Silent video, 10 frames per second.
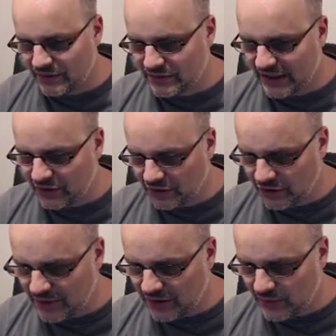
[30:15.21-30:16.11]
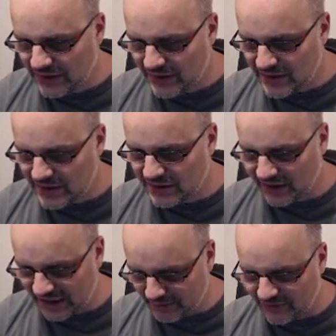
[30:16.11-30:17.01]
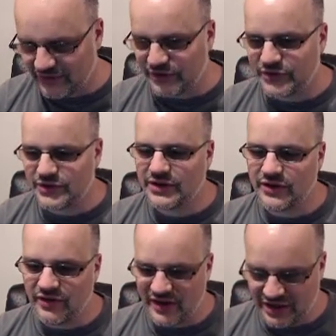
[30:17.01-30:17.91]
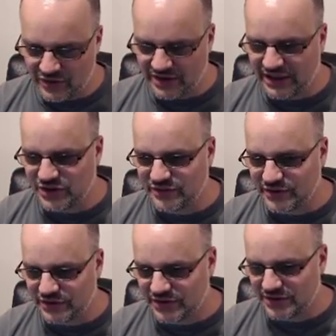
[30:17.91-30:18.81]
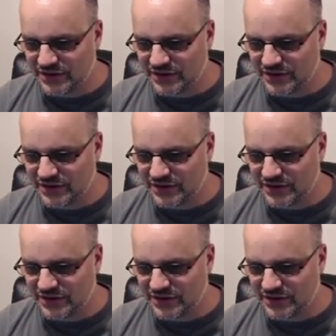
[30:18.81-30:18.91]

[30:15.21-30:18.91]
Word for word: How long have you been doing this? Dynamic font. Then you can add your font.